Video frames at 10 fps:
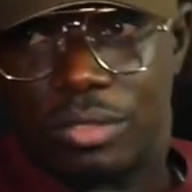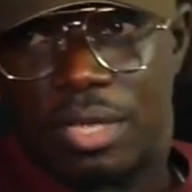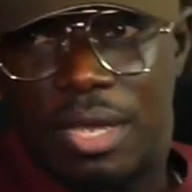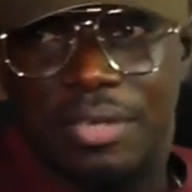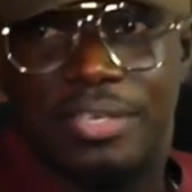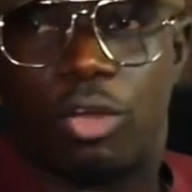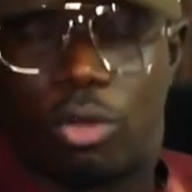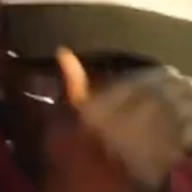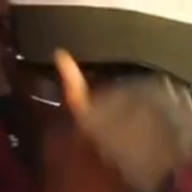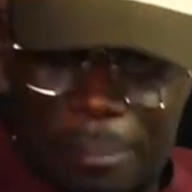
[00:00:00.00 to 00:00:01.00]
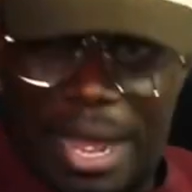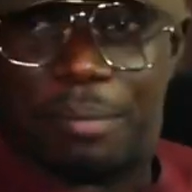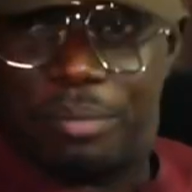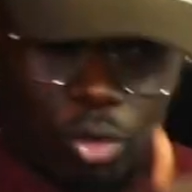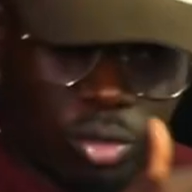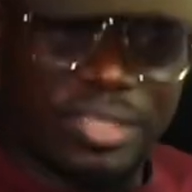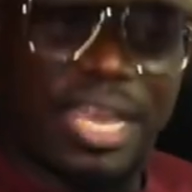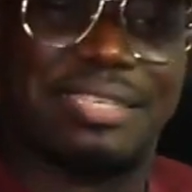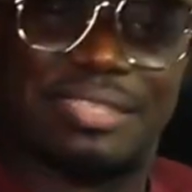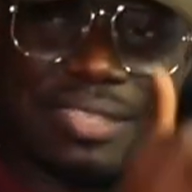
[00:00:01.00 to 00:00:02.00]
They come back because they are
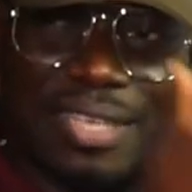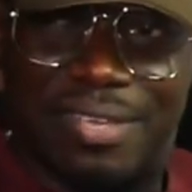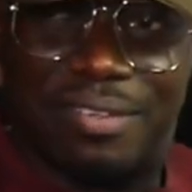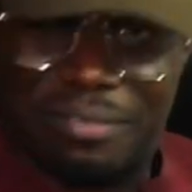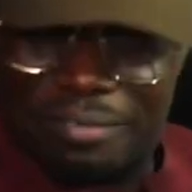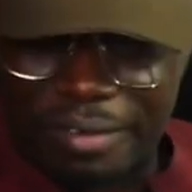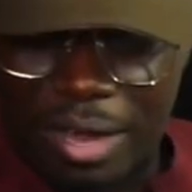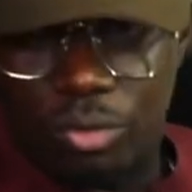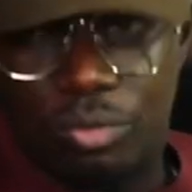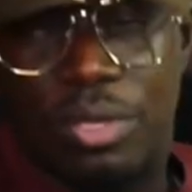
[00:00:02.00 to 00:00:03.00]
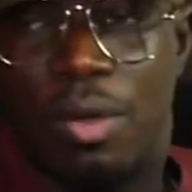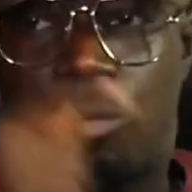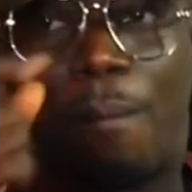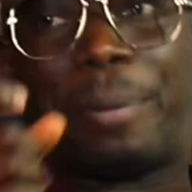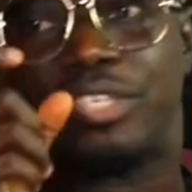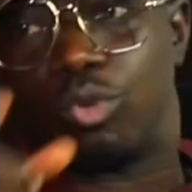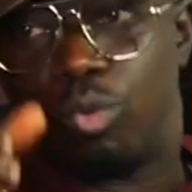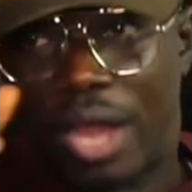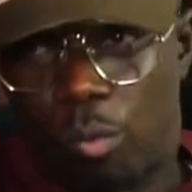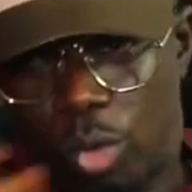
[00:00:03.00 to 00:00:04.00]
seeing value. One particular
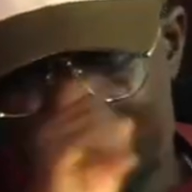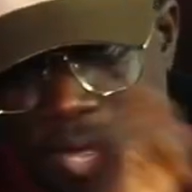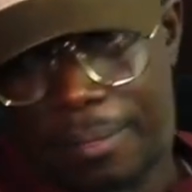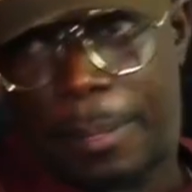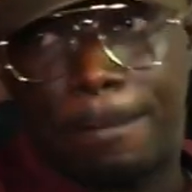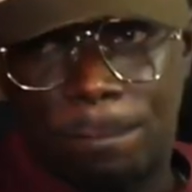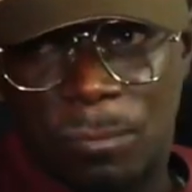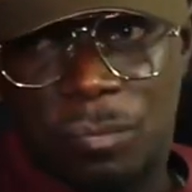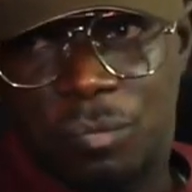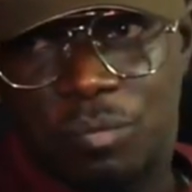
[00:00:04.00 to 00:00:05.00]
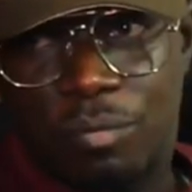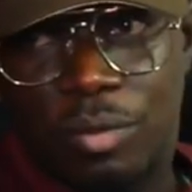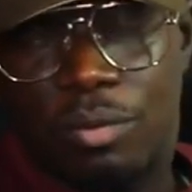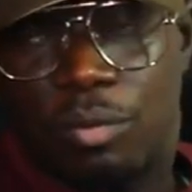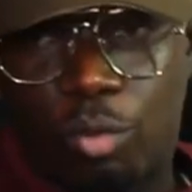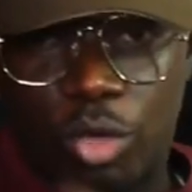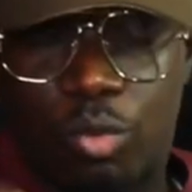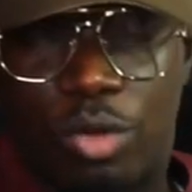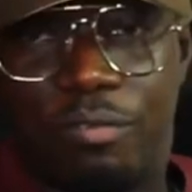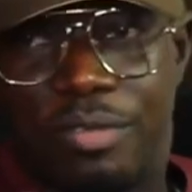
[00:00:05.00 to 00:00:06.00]
water was one
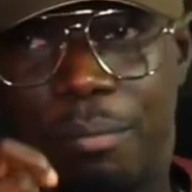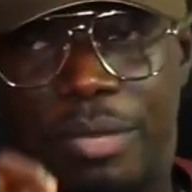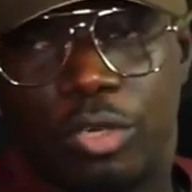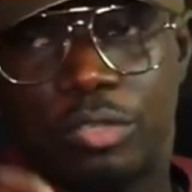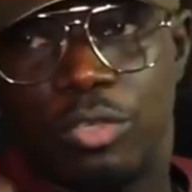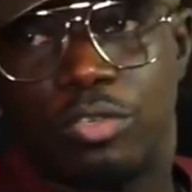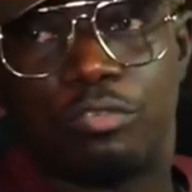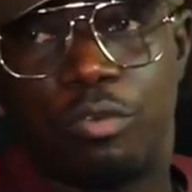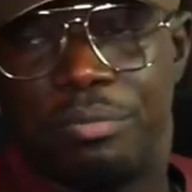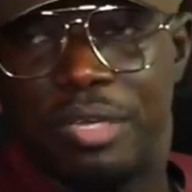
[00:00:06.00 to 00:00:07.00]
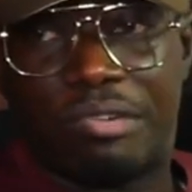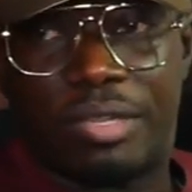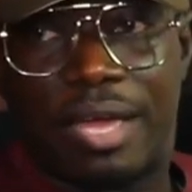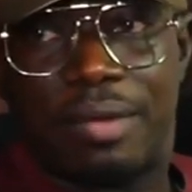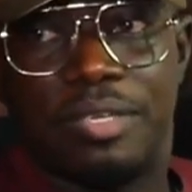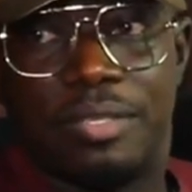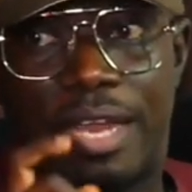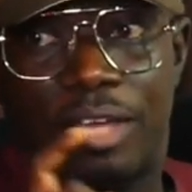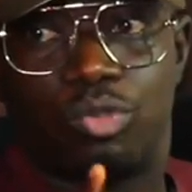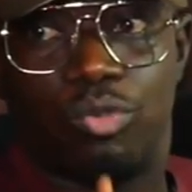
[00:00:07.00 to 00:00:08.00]
of the major sponsors for Big Brother in the last
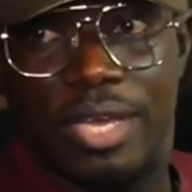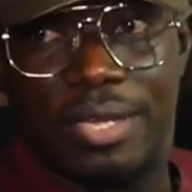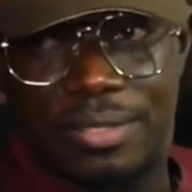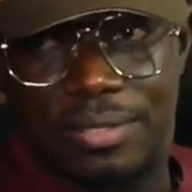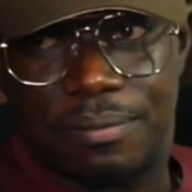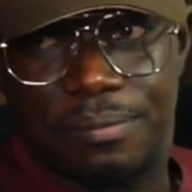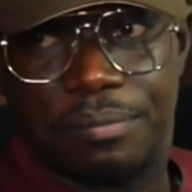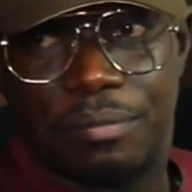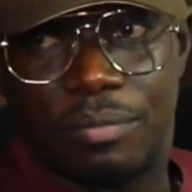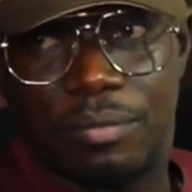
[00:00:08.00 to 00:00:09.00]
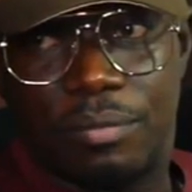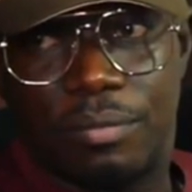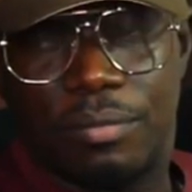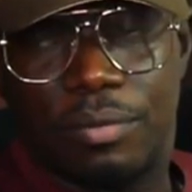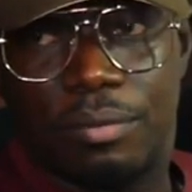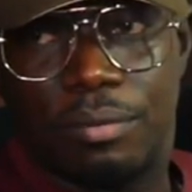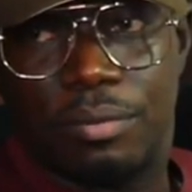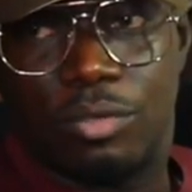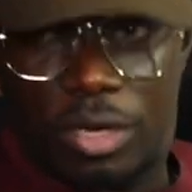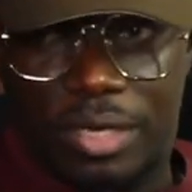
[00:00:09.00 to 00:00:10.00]
2 years. You
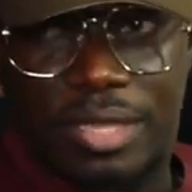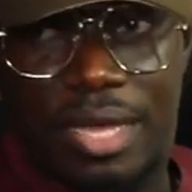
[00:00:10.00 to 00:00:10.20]
understand?